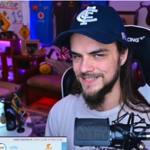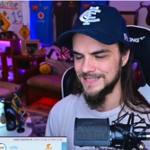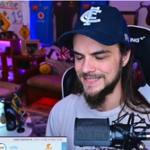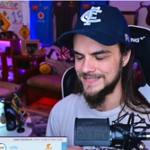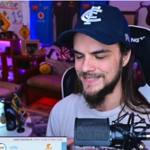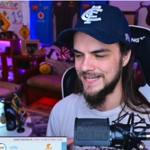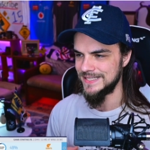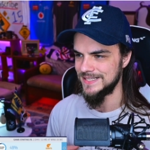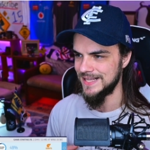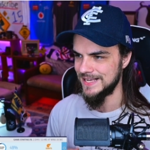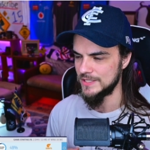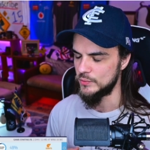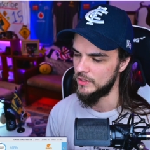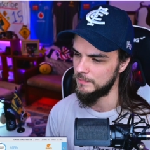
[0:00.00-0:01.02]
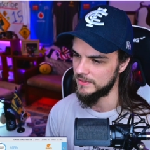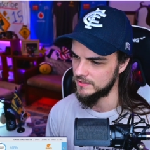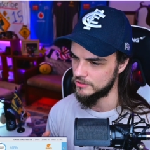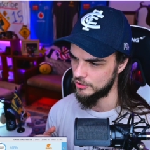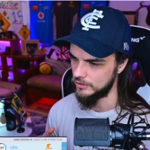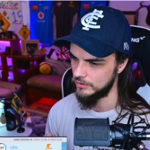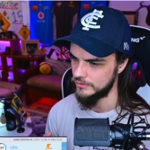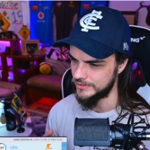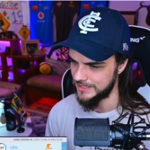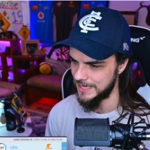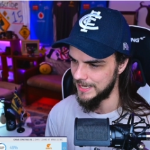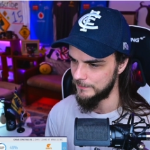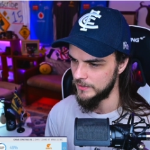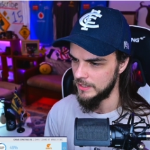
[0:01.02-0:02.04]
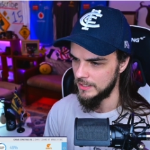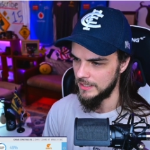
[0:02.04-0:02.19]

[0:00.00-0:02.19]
the Saints last week by such a close game.